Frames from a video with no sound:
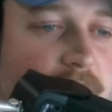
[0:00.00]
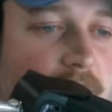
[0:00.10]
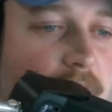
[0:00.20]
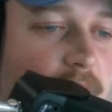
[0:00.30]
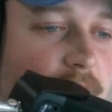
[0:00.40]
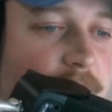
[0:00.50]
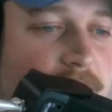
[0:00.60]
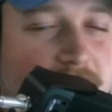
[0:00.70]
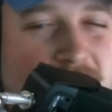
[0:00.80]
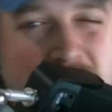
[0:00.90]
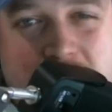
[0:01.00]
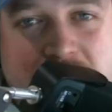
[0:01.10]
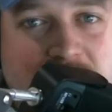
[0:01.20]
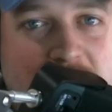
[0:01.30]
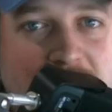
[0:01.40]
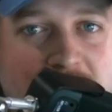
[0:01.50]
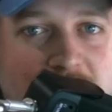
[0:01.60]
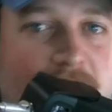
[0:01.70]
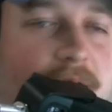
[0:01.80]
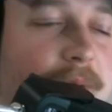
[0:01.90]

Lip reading: You could go, not much attacking threat.